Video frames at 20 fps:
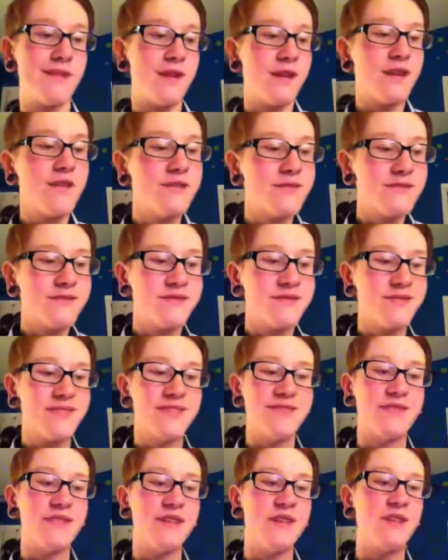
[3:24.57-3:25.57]
don't
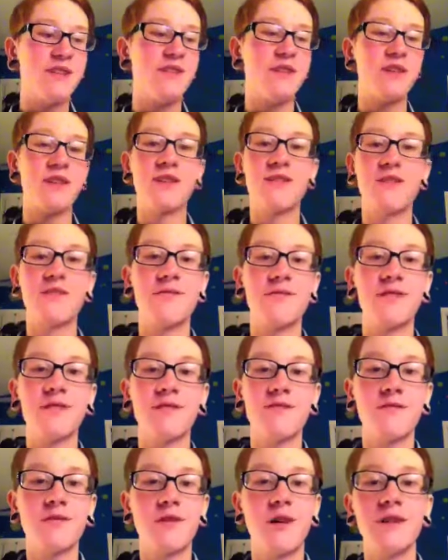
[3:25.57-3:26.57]
even know they
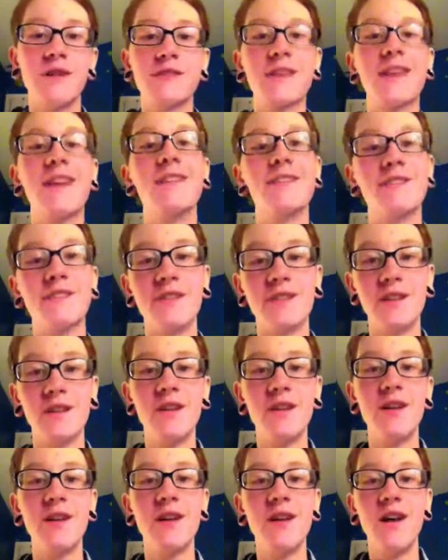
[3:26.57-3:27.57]
cause cancer.
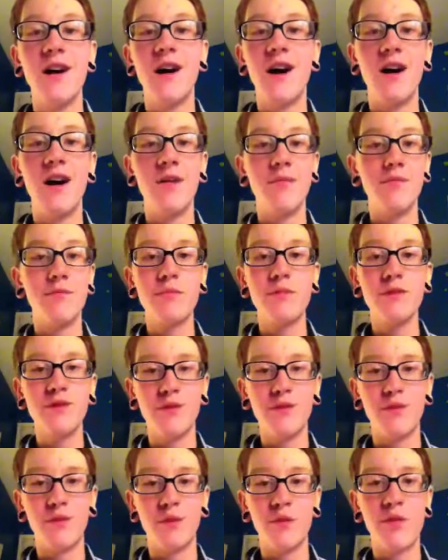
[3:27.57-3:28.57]
You
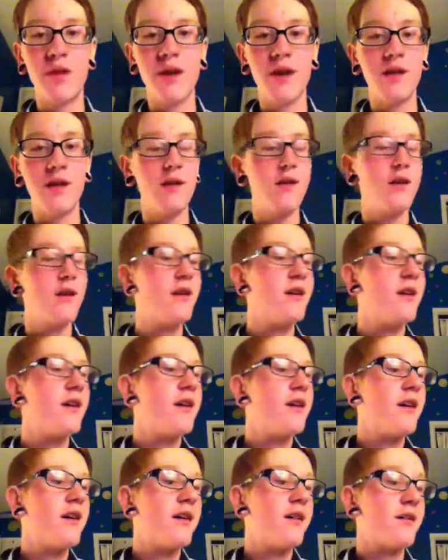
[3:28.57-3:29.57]
don't want that,
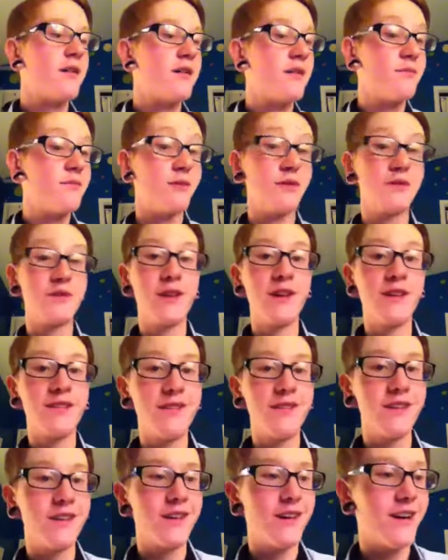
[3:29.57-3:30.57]
most
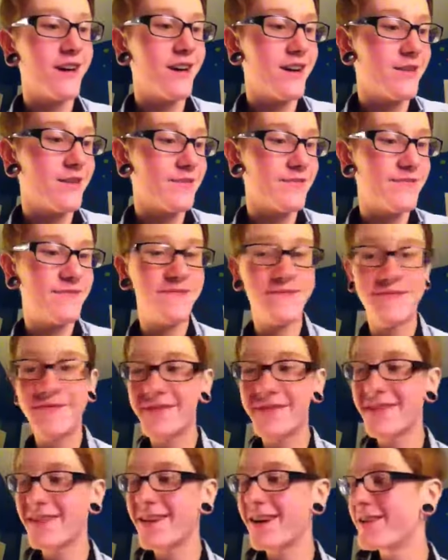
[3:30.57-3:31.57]
likely.
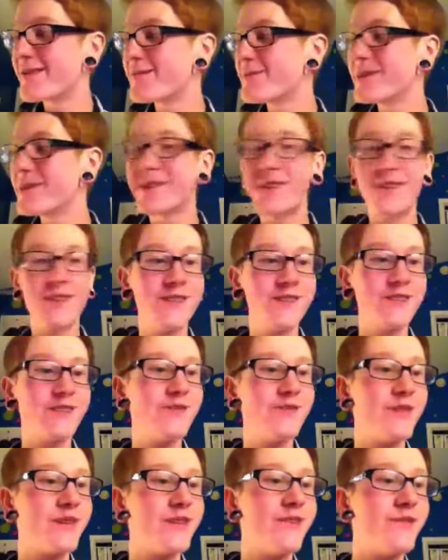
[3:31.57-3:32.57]
Other materials
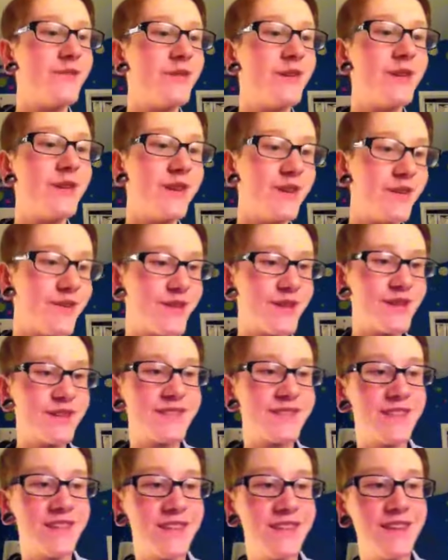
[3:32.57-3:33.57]
you want to avoid are
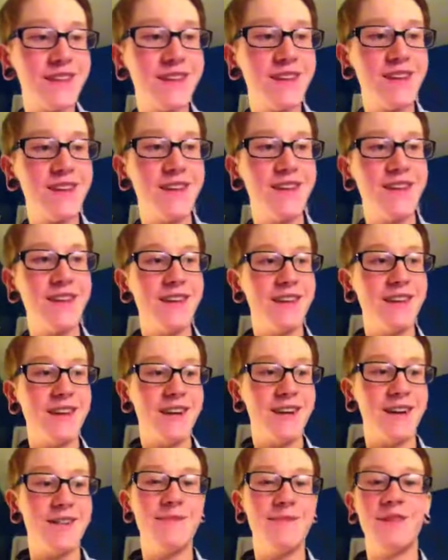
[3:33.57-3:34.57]
things like
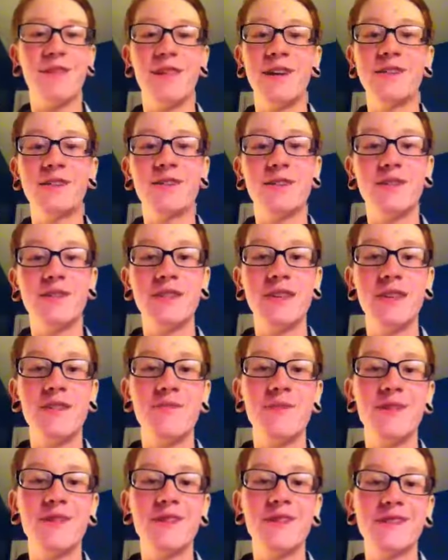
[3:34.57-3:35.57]
electrical tape,
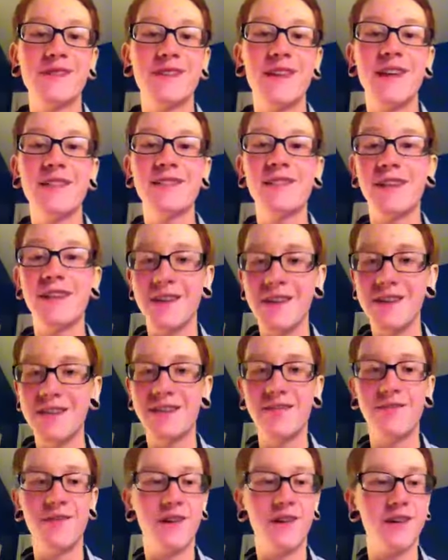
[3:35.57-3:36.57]
because it has an
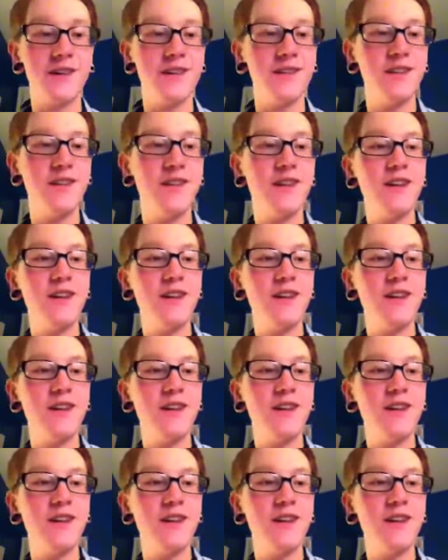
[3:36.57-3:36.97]
adhesive on it,